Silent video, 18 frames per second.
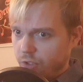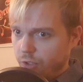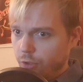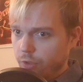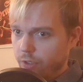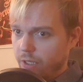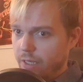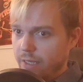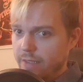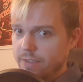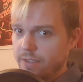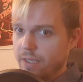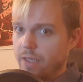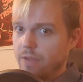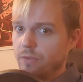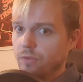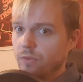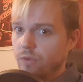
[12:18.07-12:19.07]
took
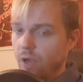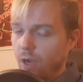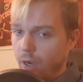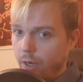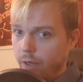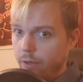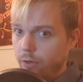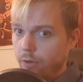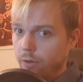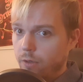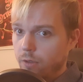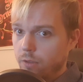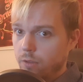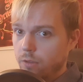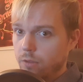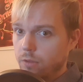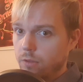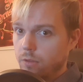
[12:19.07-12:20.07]
his
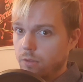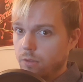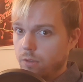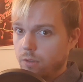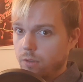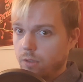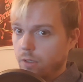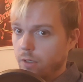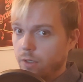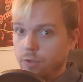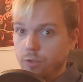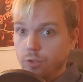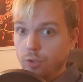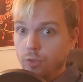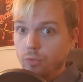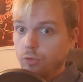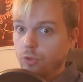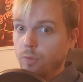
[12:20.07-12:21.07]
entire
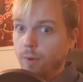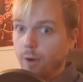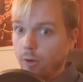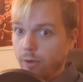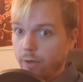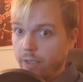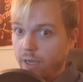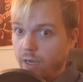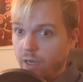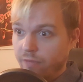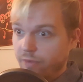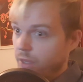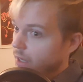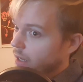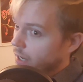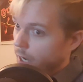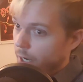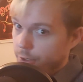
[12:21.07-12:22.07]
YouTube archive
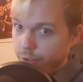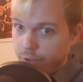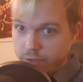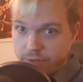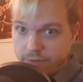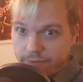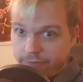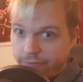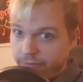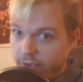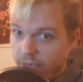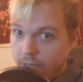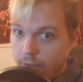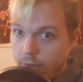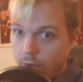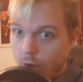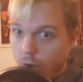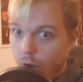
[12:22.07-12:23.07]
and just
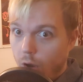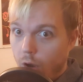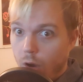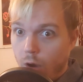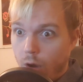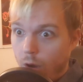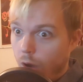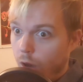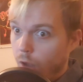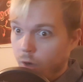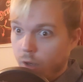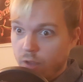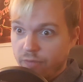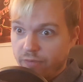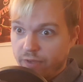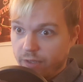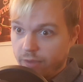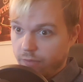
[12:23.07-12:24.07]
fed all
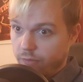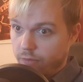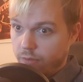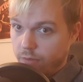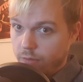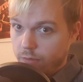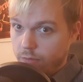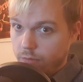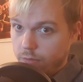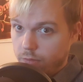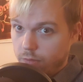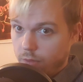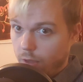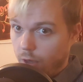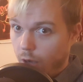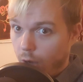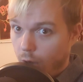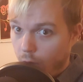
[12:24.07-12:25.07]
of it
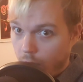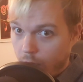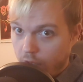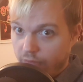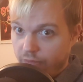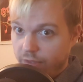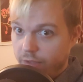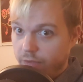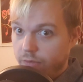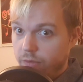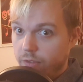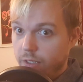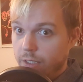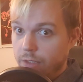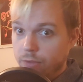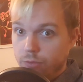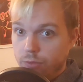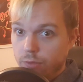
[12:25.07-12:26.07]

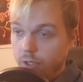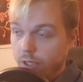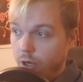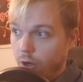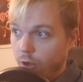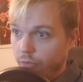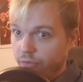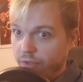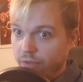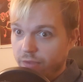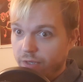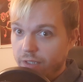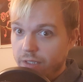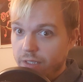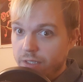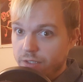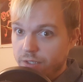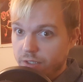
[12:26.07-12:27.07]
into the content
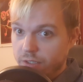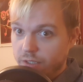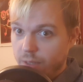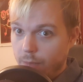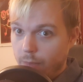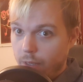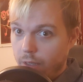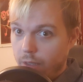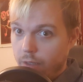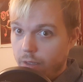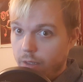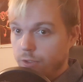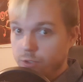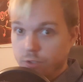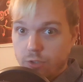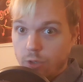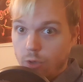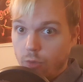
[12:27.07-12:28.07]
ID system.
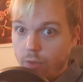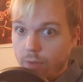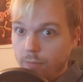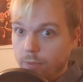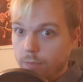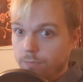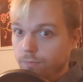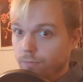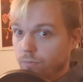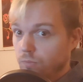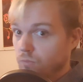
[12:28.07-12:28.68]
And just told them,